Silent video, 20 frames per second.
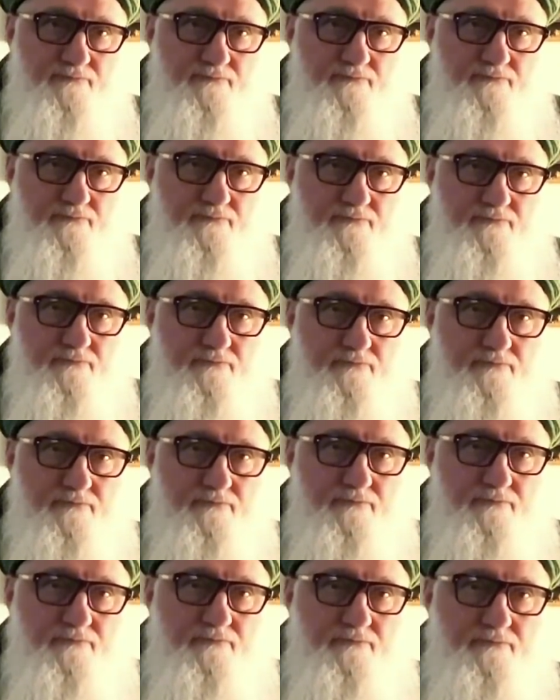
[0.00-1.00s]

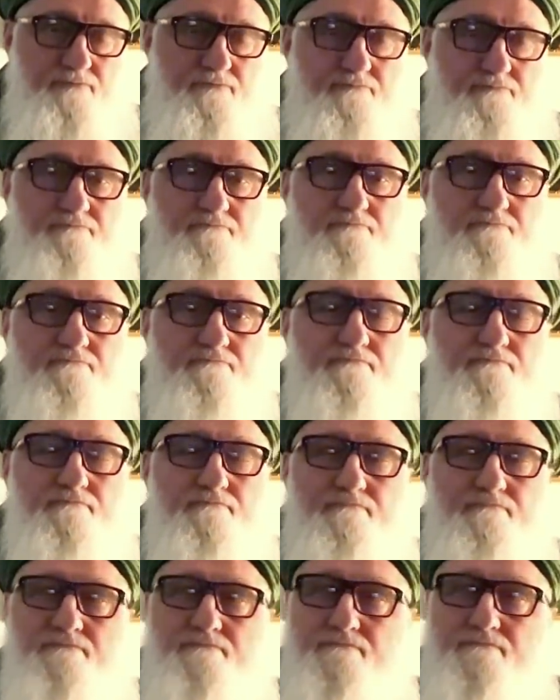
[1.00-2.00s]

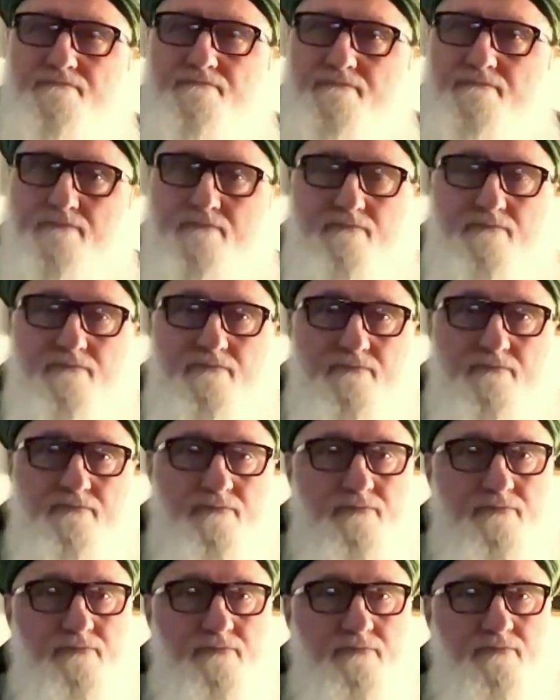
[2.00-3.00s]

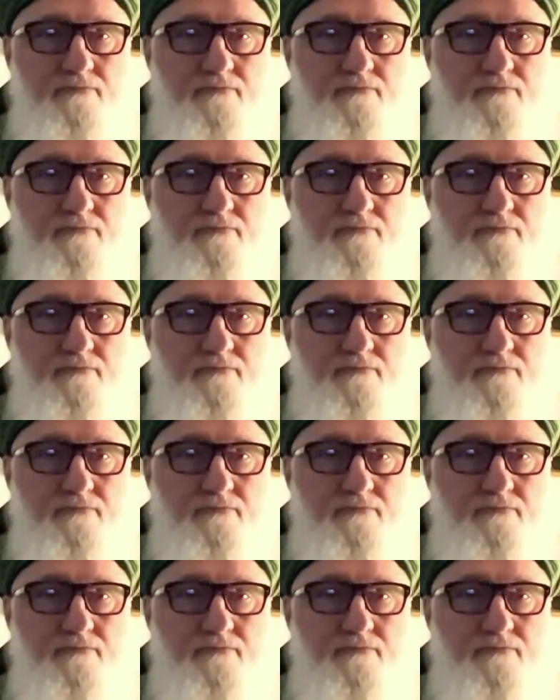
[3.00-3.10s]
No one is speaking in this clip.